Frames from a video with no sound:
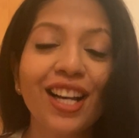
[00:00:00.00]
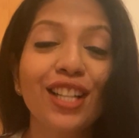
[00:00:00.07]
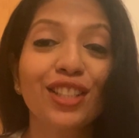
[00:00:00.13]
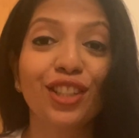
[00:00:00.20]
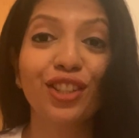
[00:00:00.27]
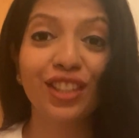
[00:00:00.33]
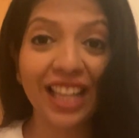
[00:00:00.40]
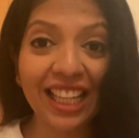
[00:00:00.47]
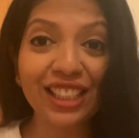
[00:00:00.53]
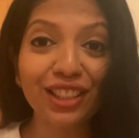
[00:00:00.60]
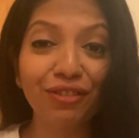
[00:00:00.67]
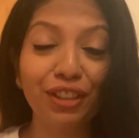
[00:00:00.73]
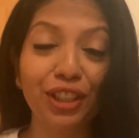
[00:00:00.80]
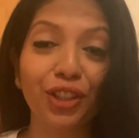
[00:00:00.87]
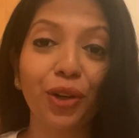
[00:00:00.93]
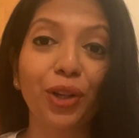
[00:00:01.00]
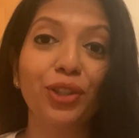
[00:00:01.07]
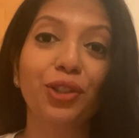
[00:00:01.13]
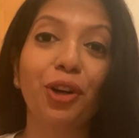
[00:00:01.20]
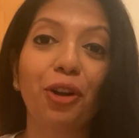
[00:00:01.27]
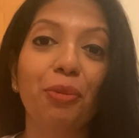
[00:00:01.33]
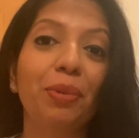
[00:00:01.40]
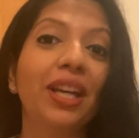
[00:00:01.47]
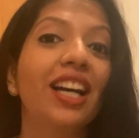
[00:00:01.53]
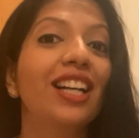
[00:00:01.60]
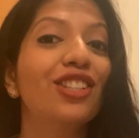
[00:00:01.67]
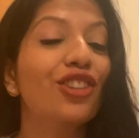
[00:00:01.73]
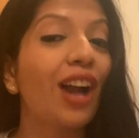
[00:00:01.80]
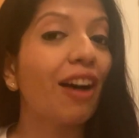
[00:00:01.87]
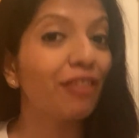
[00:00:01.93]
So today's video is going to be
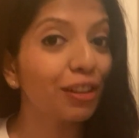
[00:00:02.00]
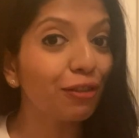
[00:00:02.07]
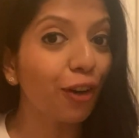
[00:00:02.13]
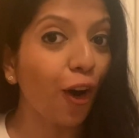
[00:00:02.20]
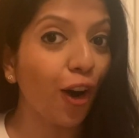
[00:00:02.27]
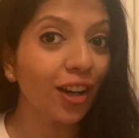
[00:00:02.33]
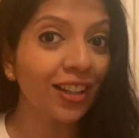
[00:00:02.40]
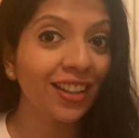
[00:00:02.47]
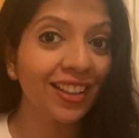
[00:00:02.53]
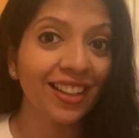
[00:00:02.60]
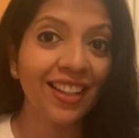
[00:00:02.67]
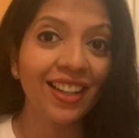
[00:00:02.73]
a travel vlog.